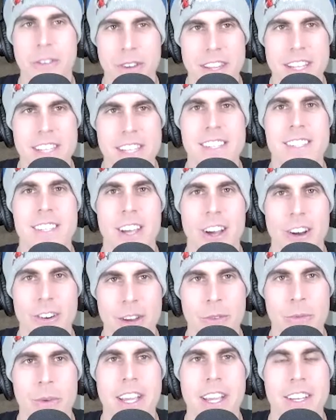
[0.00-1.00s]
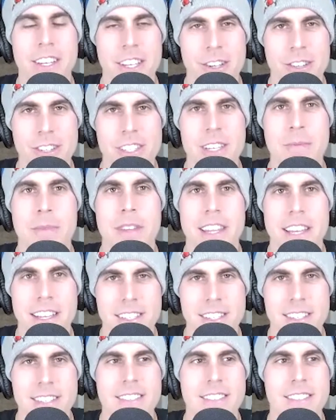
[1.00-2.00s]
like where this is going. We could use some of
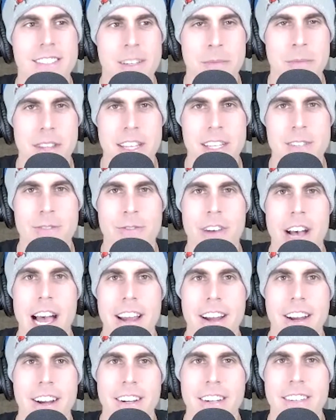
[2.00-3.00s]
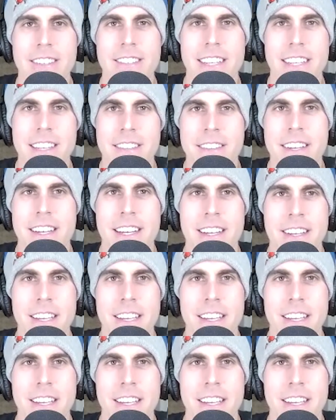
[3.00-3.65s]
this fire in